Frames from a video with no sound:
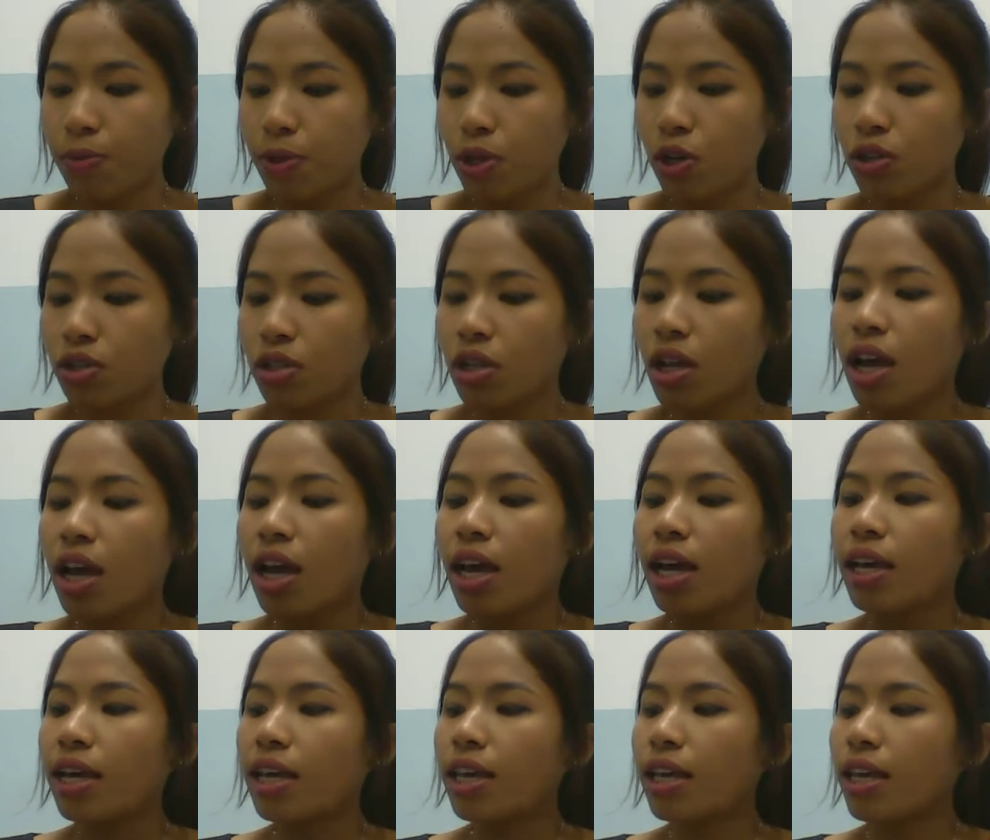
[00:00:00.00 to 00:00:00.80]
Because
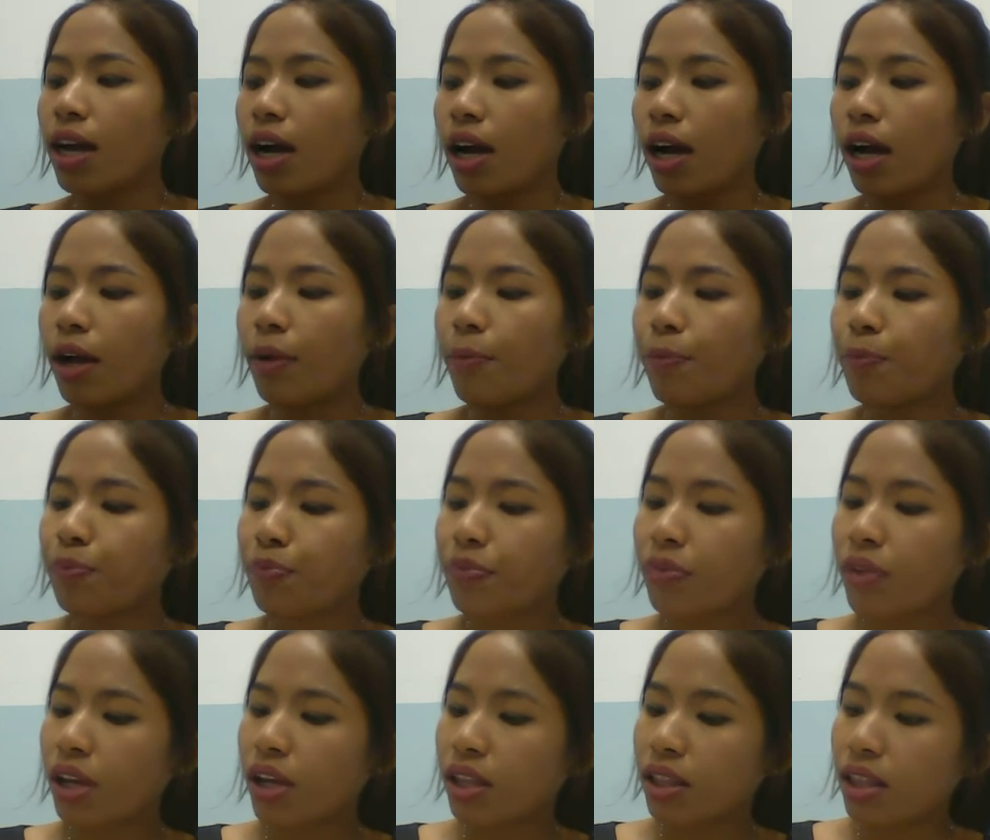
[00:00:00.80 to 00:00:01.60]
here,
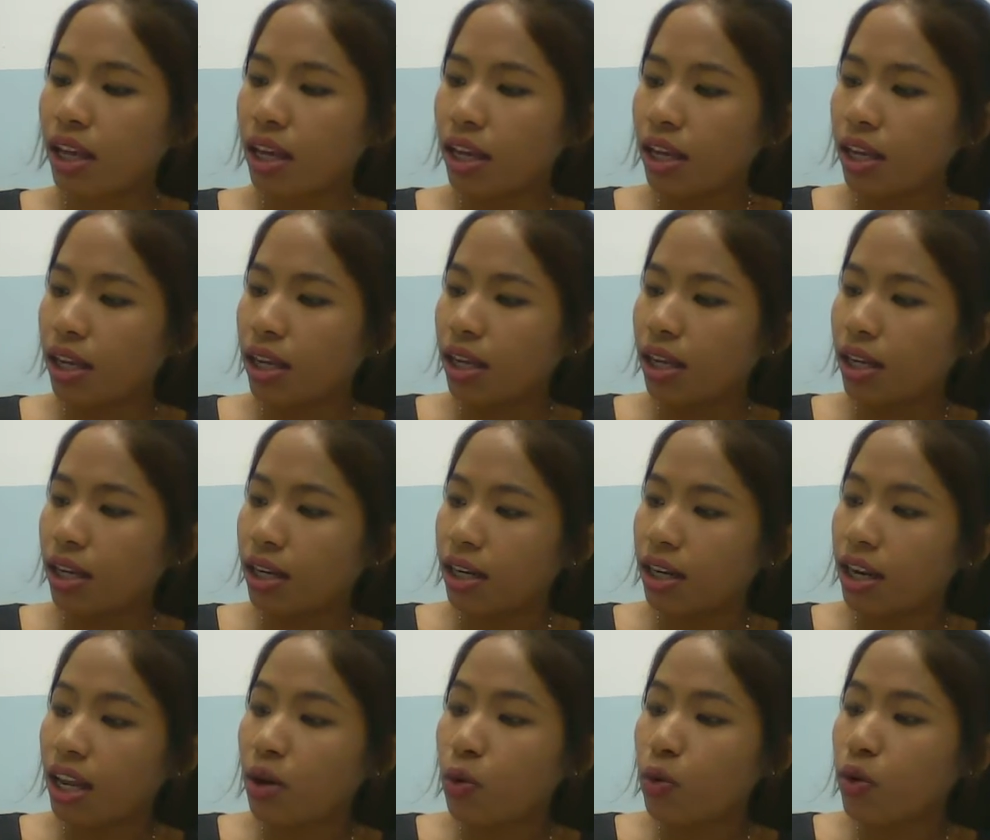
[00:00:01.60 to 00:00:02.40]

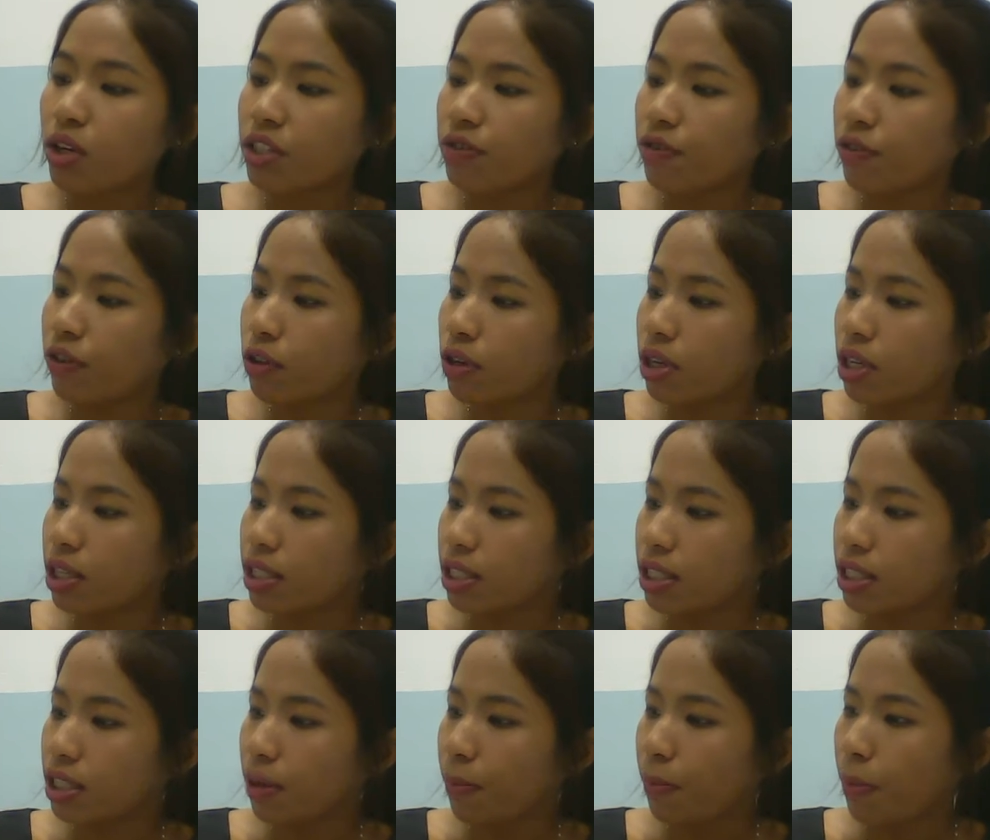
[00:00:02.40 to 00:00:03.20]
the language
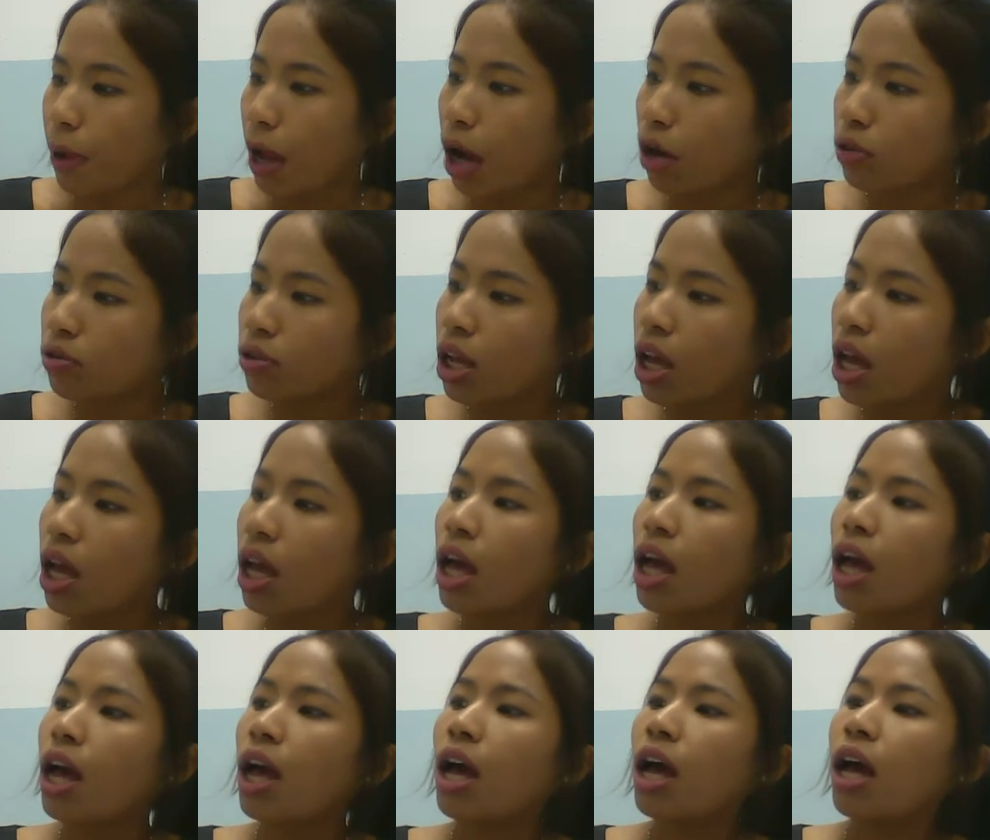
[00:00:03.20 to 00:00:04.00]
focus is about
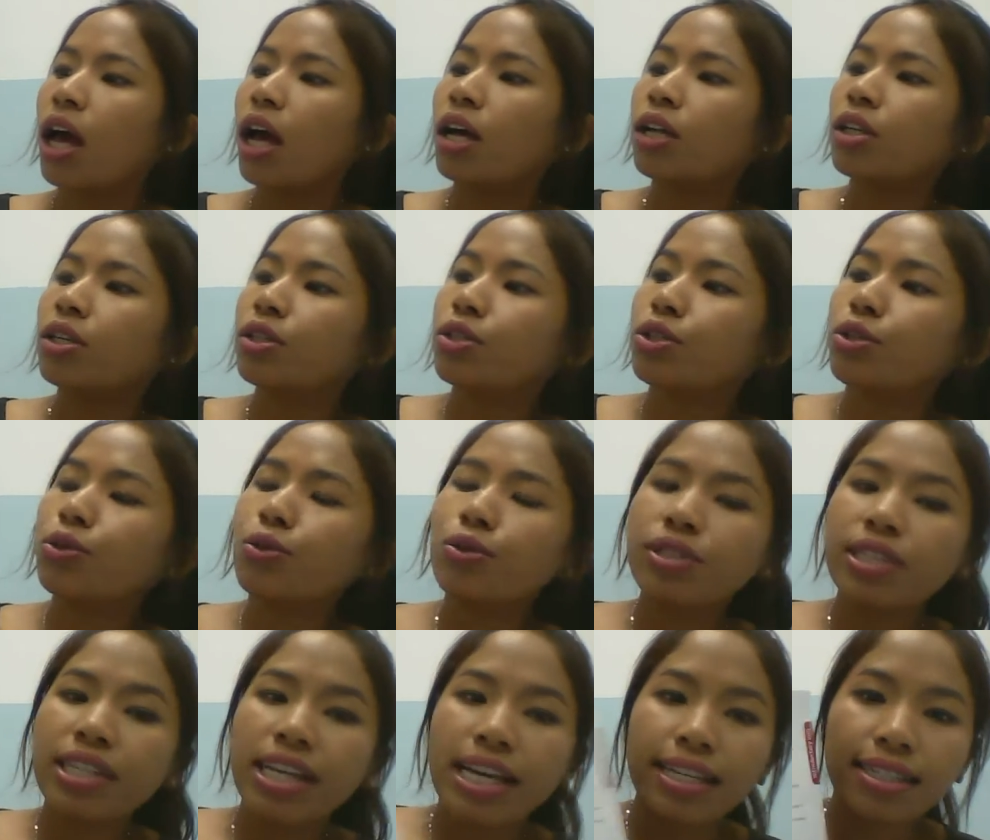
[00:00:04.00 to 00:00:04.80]

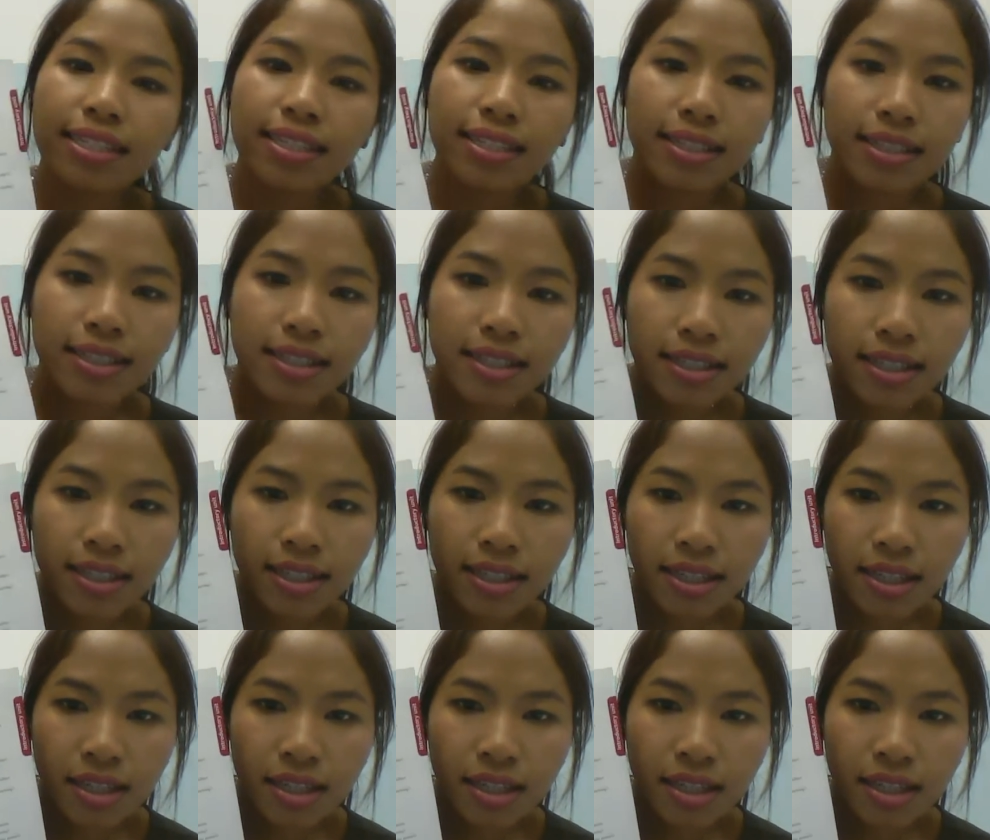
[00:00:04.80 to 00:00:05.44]
do this